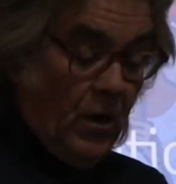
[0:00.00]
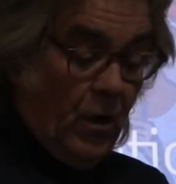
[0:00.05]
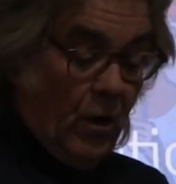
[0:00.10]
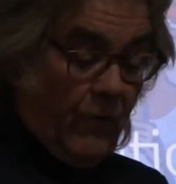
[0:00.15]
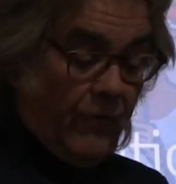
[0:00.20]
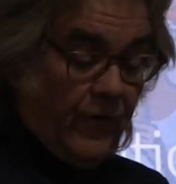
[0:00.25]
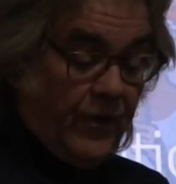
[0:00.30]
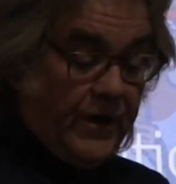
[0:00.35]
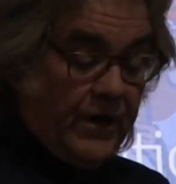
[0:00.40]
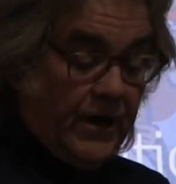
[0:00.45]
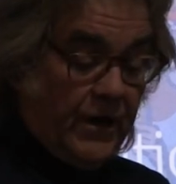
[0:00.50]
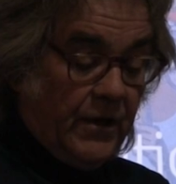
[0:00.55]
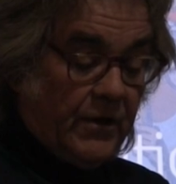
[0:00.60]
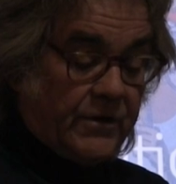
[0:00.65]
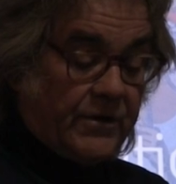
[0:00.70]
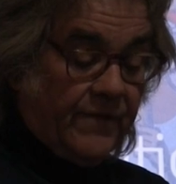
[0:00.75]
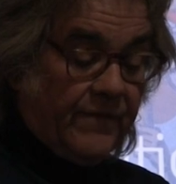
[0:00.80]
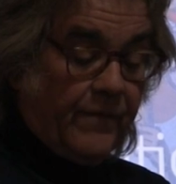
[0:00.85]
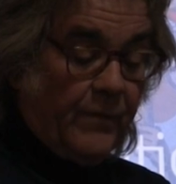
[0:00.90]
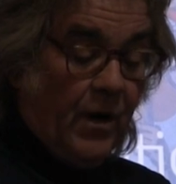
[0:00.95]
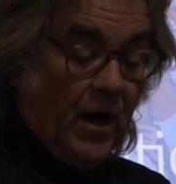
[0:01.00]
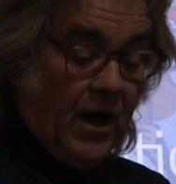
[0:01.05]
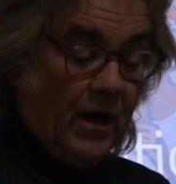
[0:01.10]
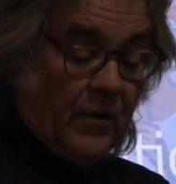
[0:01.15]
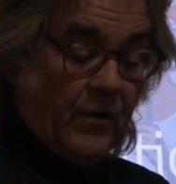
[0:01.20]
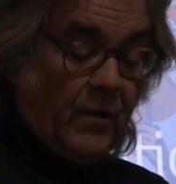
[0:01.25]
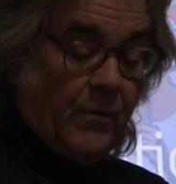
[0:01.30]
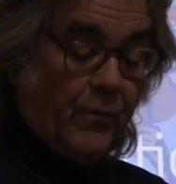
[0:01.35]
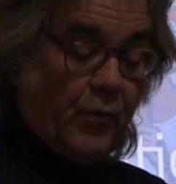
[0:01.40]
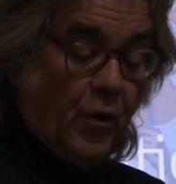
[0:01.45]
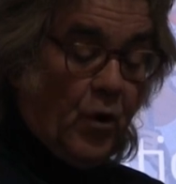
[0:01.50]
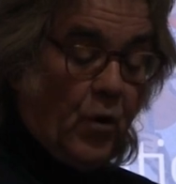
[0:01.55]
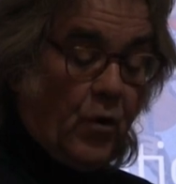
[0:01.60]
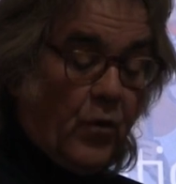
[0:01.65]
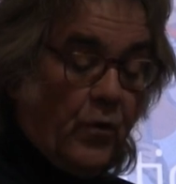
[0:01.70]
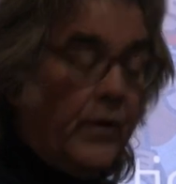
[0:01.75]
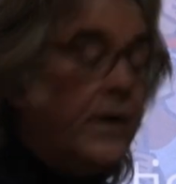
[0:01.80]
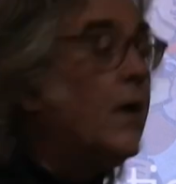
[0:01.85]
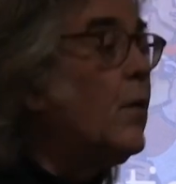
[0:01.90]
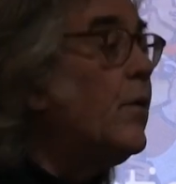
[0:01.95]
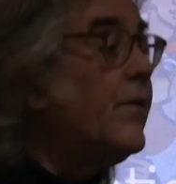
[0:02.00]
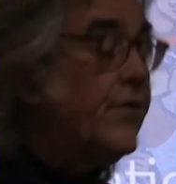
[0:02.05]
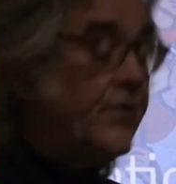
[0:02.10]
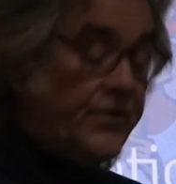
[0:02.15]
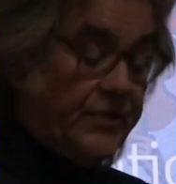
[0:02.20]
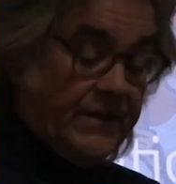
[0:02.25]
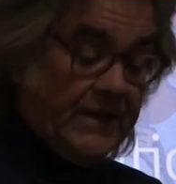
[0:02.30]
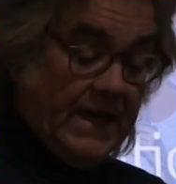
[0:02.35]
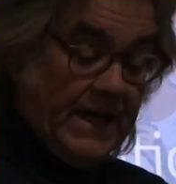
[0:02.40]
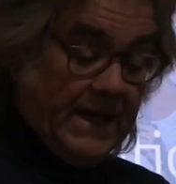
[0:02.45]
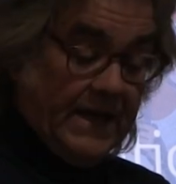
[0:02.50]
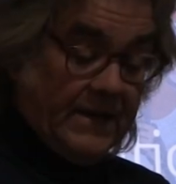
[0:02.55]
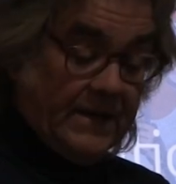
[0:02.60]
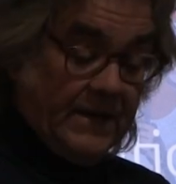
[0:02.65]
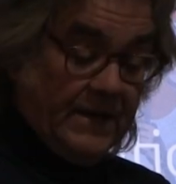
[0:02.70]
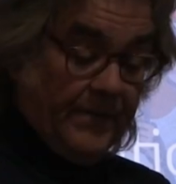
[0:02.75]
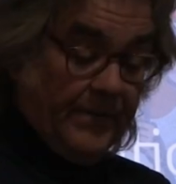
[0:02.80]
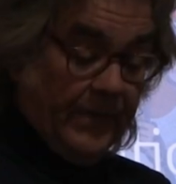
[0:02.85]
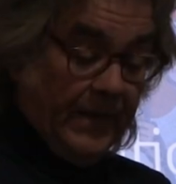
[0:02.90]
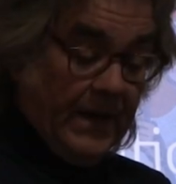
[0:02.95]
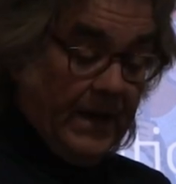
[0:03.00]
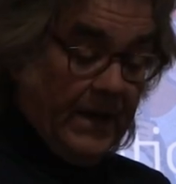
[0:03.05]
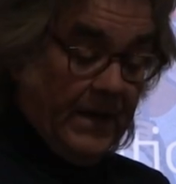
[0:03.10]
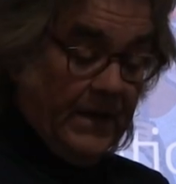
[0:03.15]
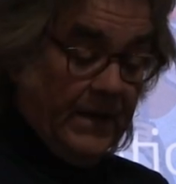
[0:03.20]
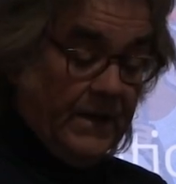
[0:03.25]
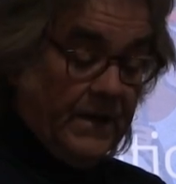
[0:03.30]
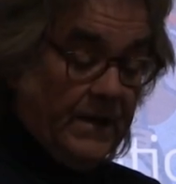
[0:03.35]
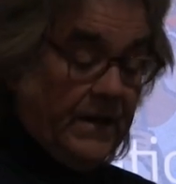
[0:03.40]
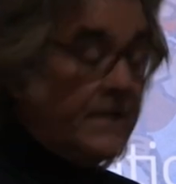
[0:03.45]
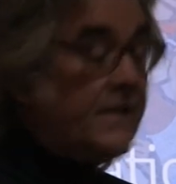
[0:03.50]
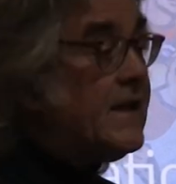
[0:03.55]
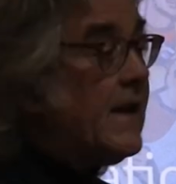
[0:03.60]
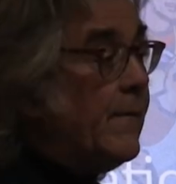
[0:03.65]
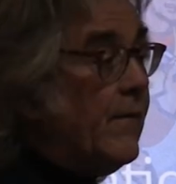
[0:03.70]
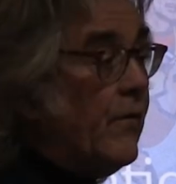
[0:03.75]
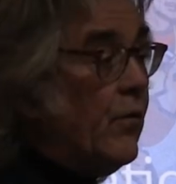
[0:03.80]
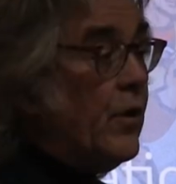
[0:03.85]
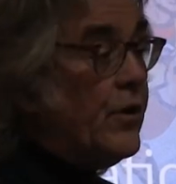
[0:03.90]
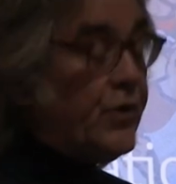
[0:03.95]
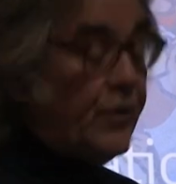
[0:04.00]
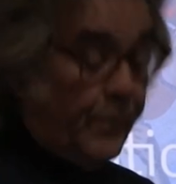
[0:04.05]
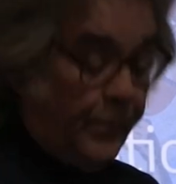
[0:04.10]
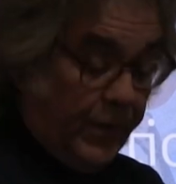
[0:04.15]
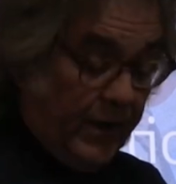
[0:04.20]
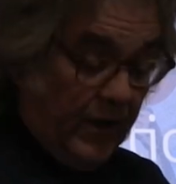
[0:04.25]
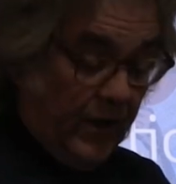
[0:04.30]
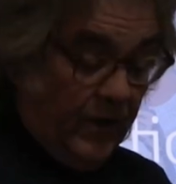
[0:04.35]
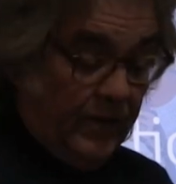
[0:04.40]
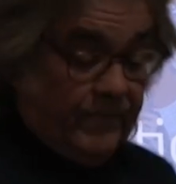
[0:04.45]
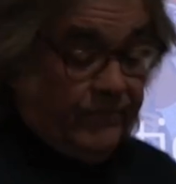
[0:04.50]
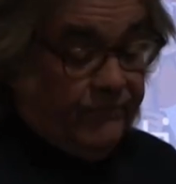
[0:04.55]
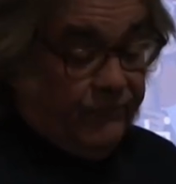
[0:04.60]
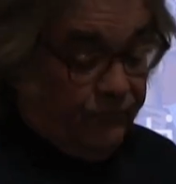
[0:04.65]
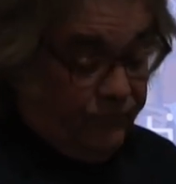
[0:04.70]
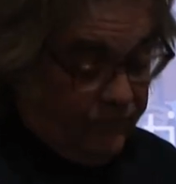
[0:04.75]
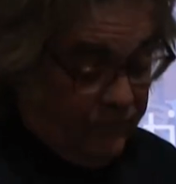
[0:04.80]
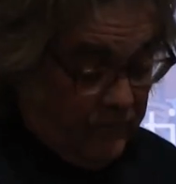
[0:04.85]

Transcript: over years of moderate brokering with the state, some of which appeared,